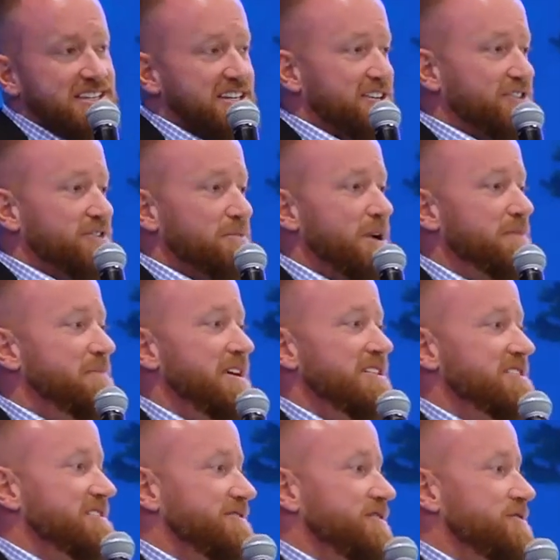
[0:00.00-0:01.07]
steal from our
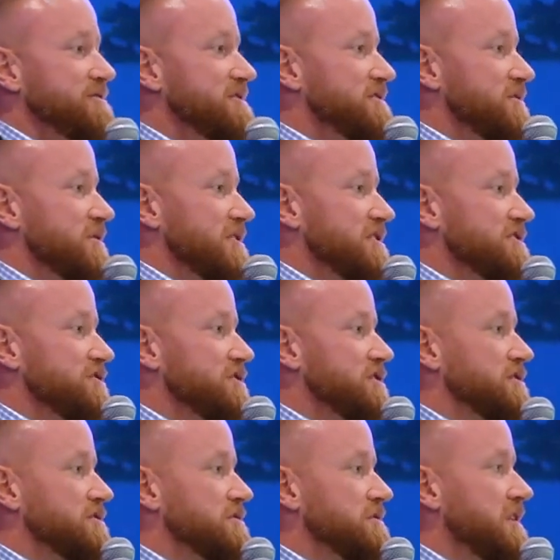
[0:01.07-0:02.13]
parents' food
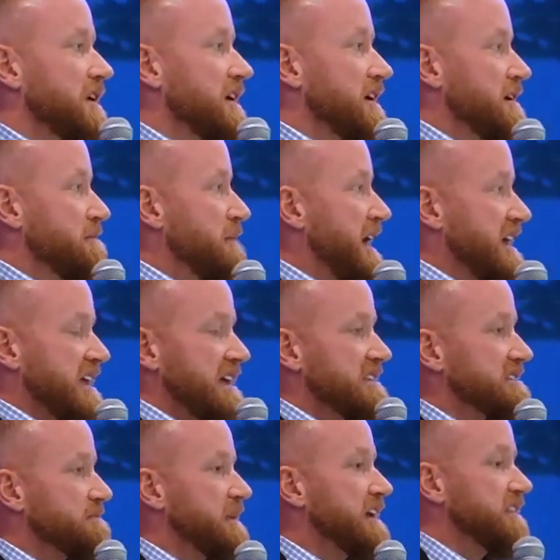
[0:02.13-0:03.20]
storage to
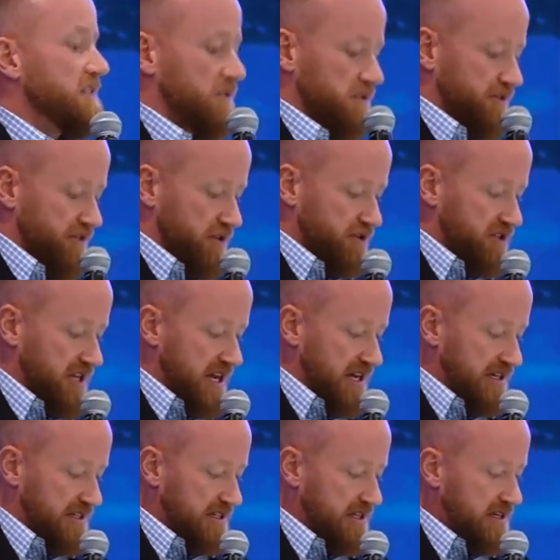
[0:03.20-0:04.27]
make ends meet those first
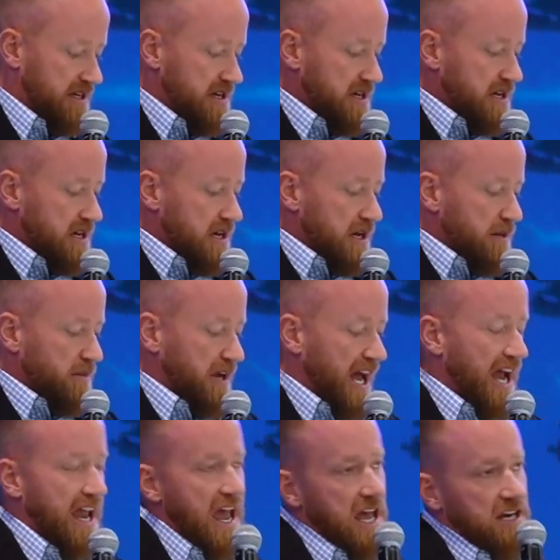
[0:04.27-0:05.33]
days.
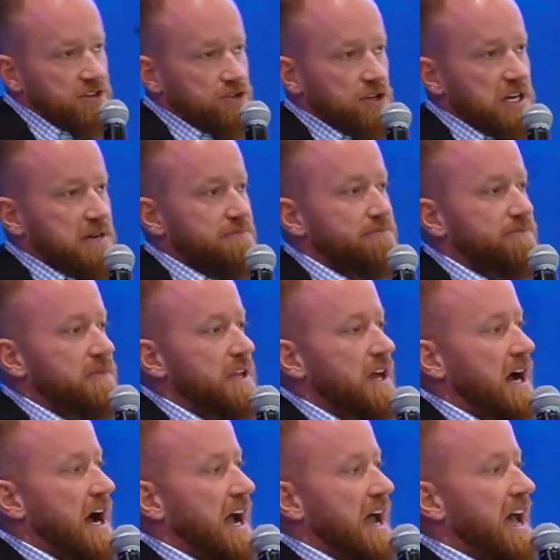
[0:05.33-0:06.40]
But I had a dream.
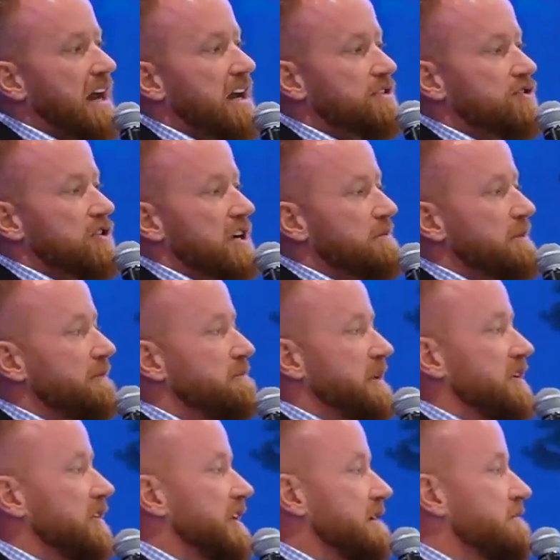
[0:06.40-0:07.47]
I had a dream
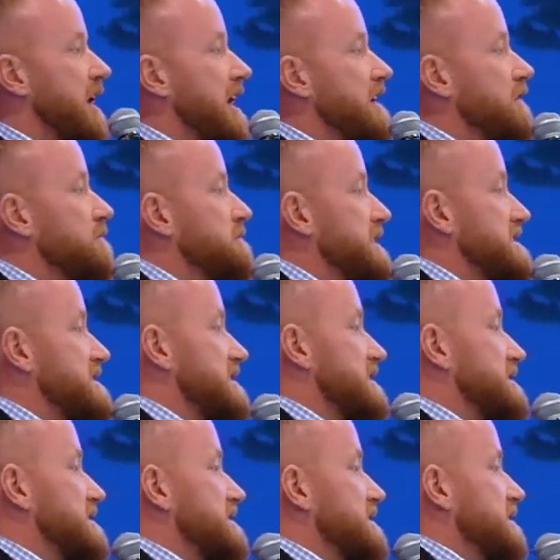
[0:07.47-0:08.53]
of building my own
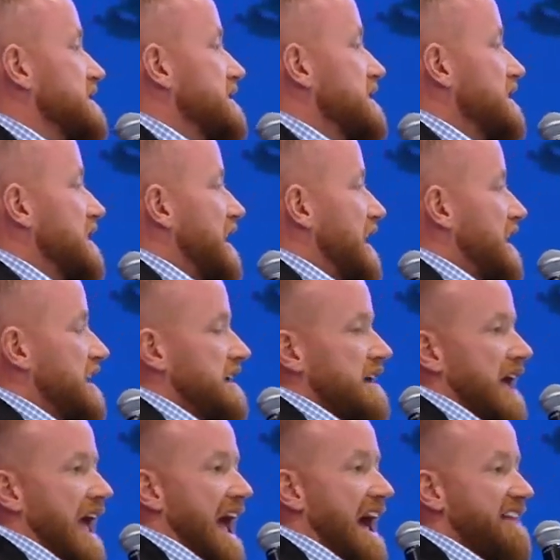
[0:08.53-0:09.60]
business.
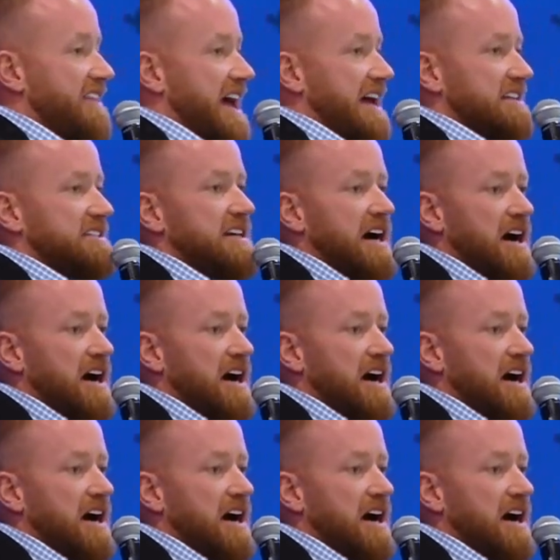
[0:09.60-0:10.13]
At that